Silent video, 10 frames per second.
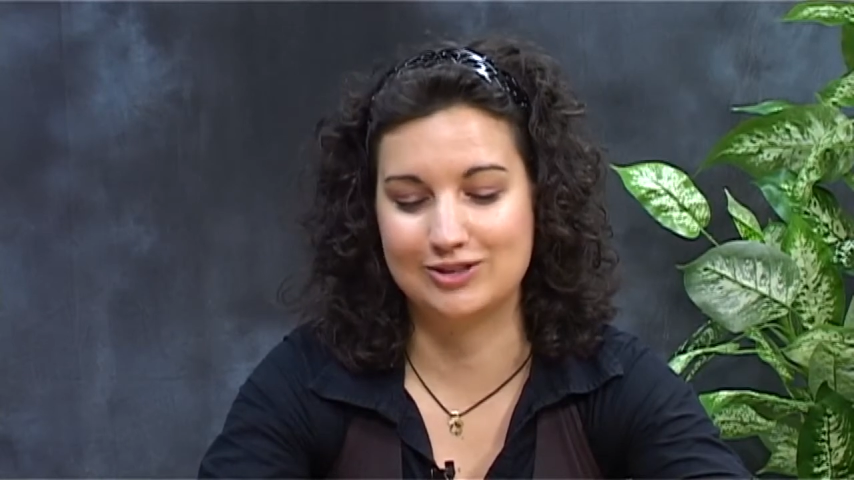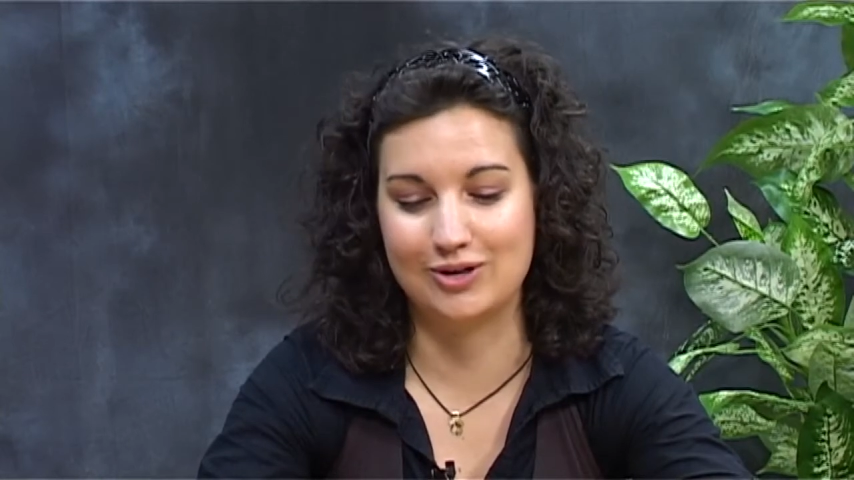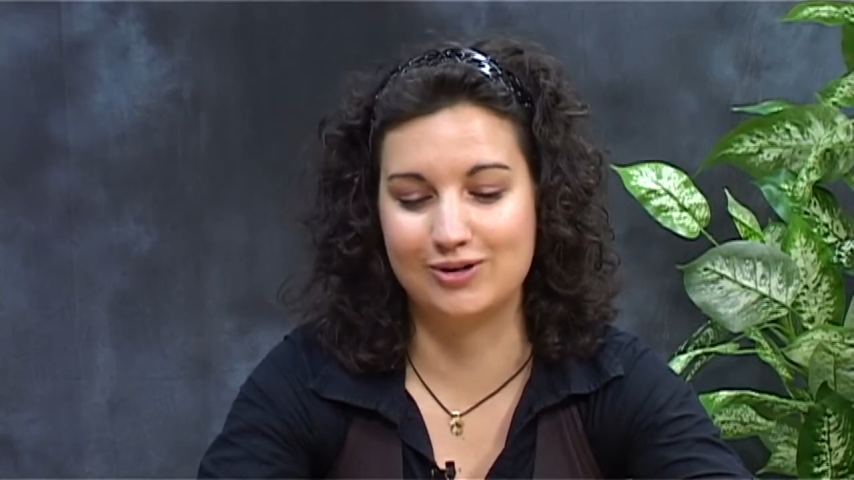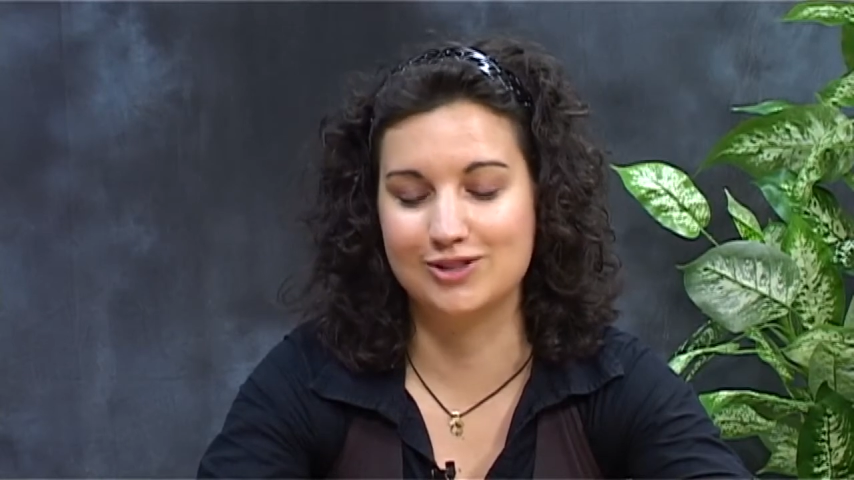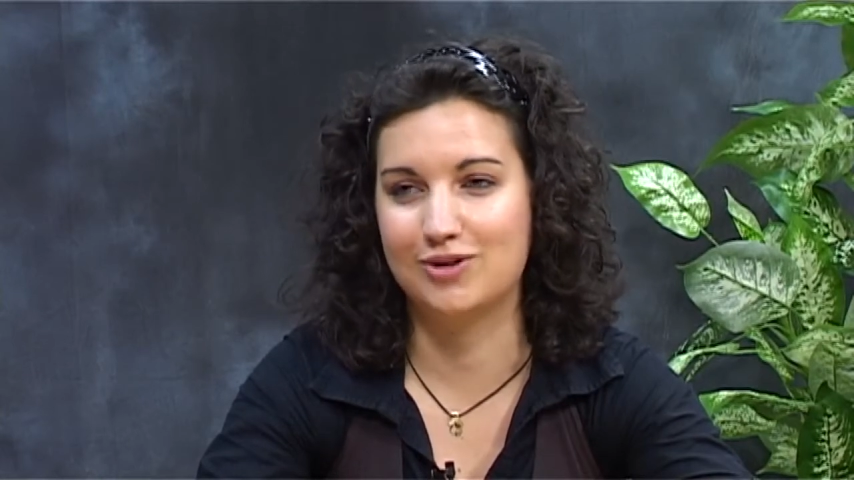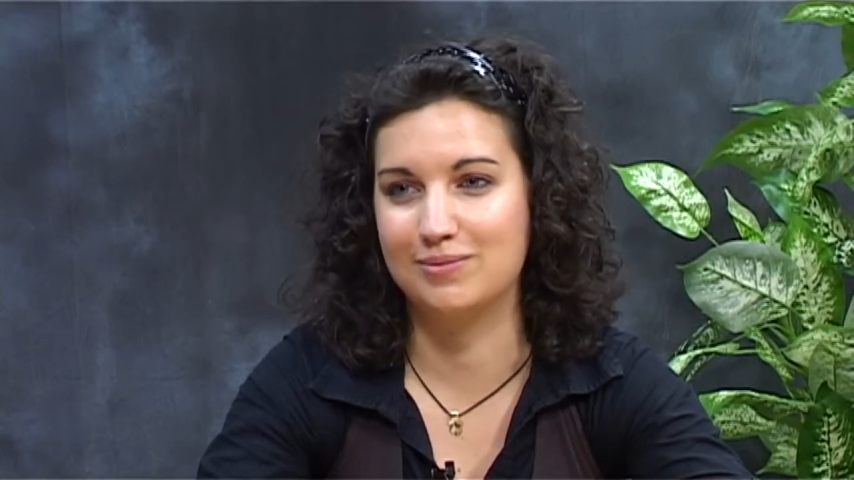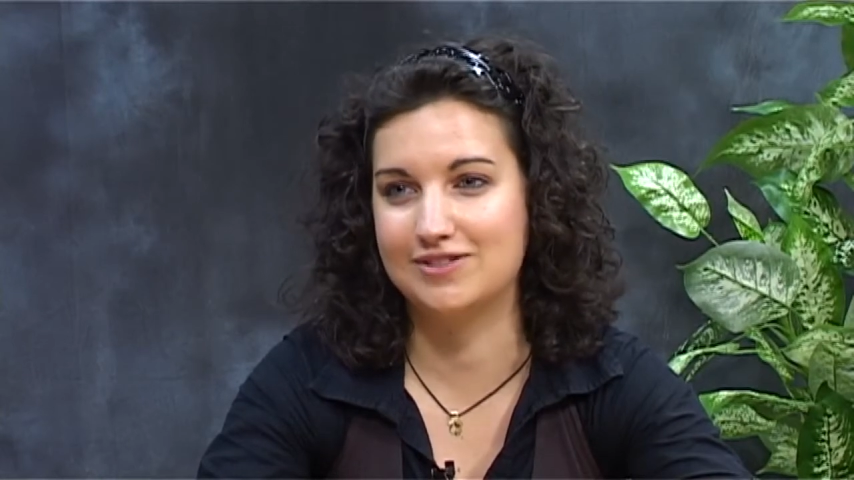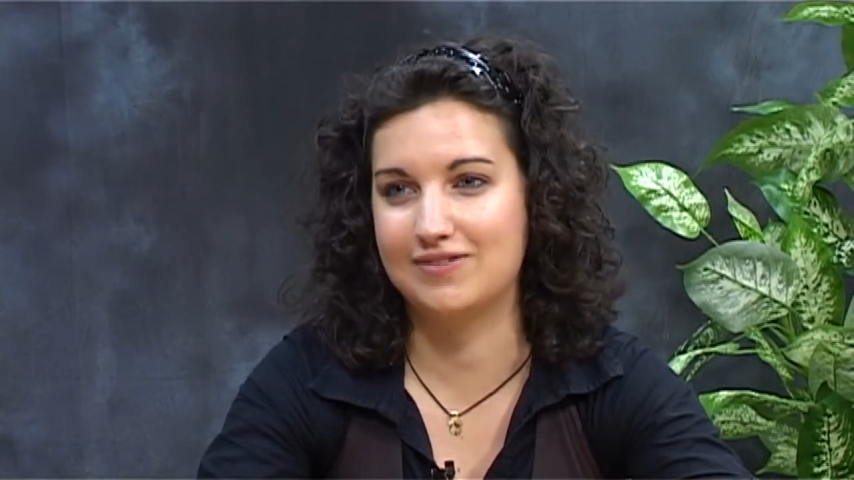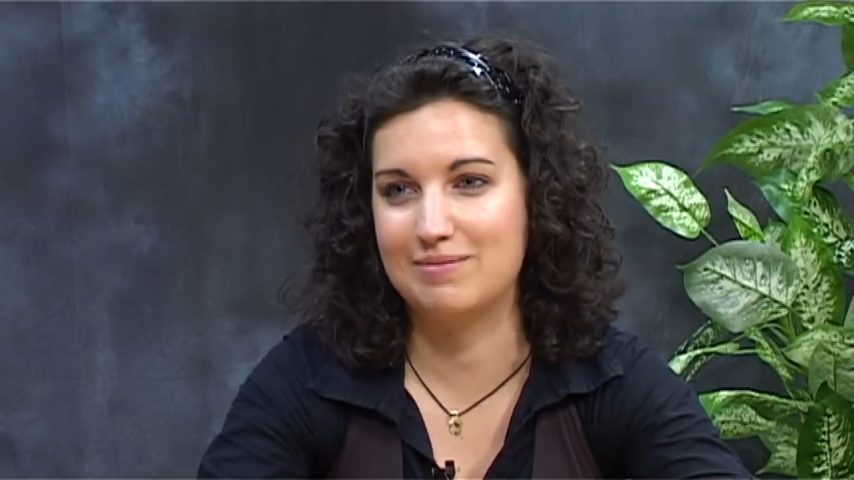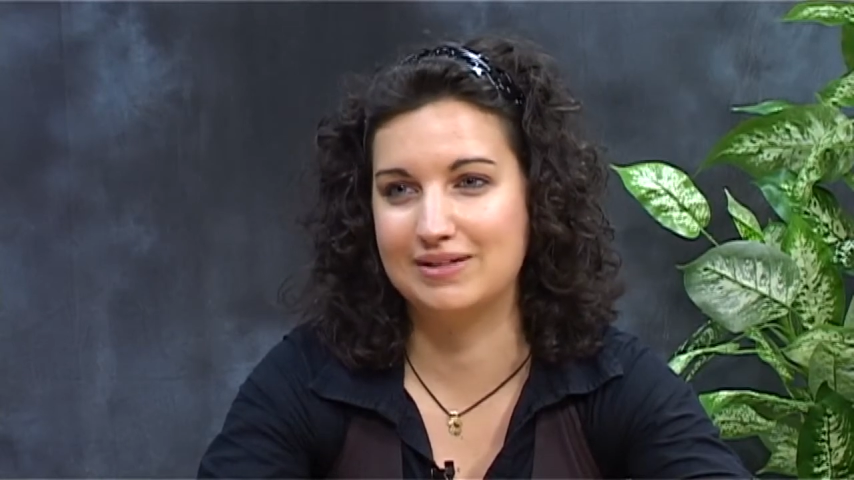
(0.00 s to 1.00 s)
stories from
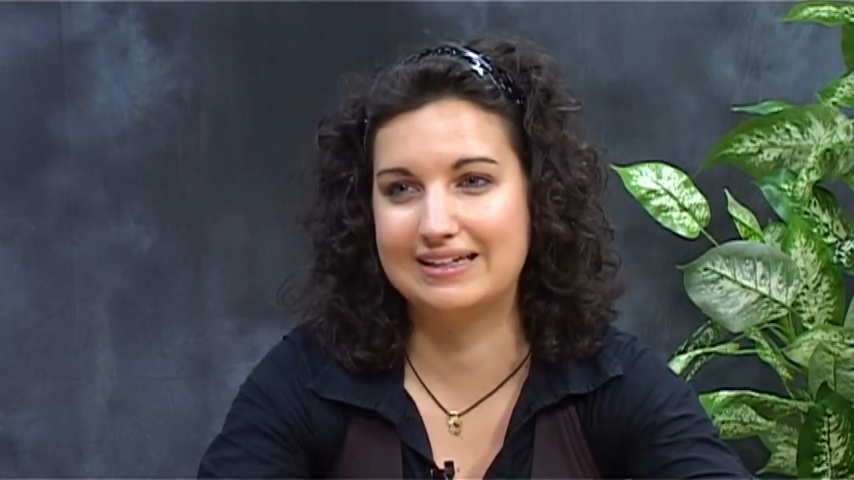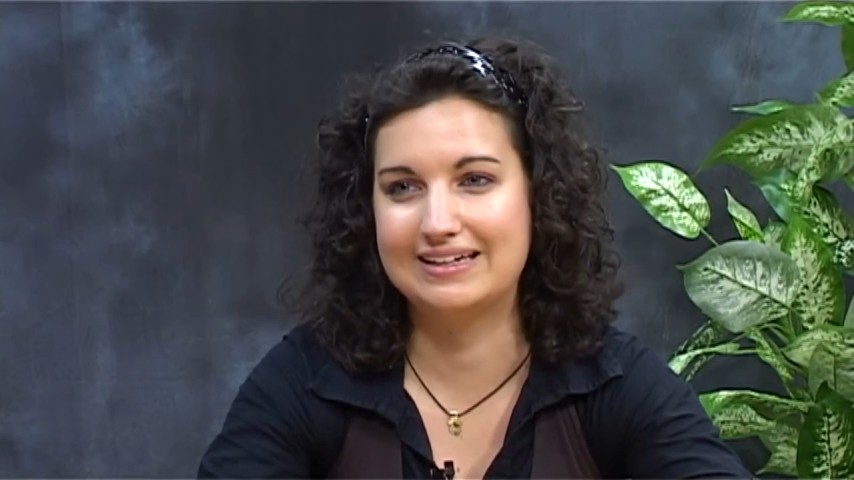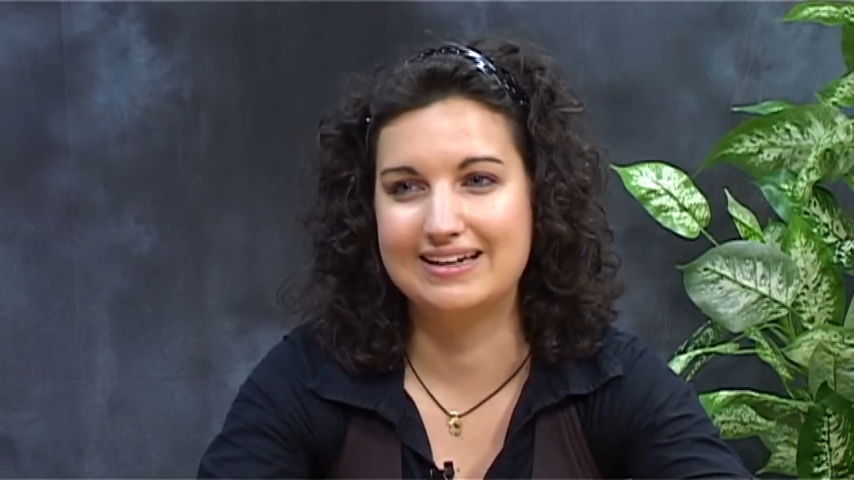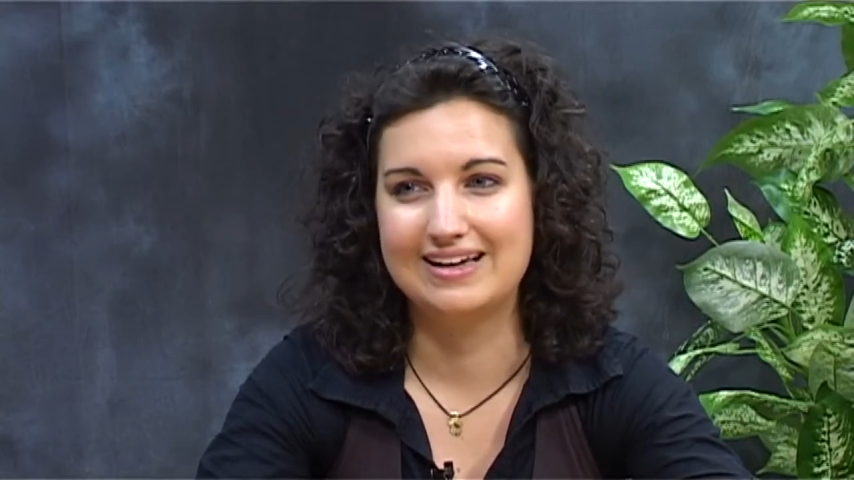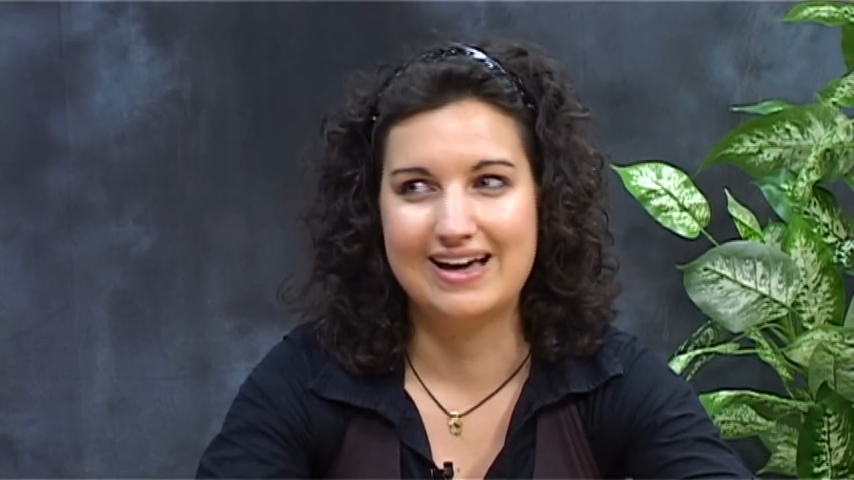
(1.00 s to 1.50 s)
his family.